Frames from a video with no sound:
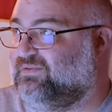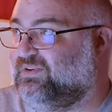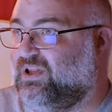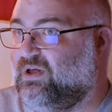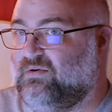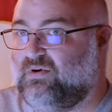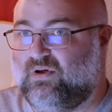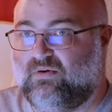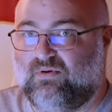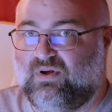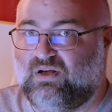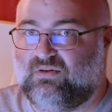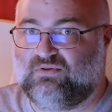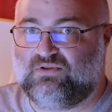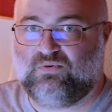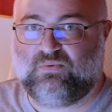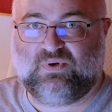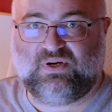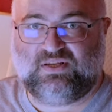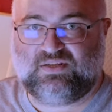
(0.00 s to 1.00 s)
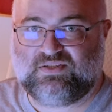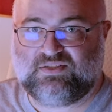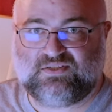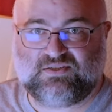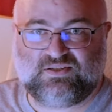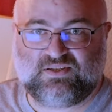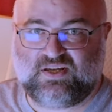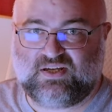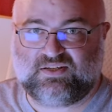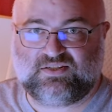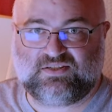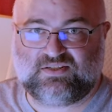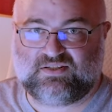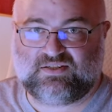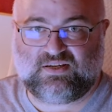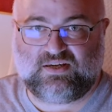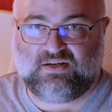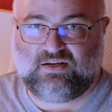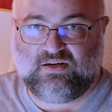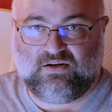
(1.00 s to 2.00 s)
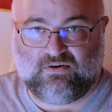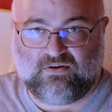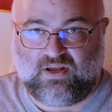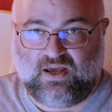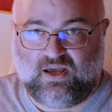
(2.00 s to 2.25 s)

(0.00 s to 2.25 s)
floating around 26 in here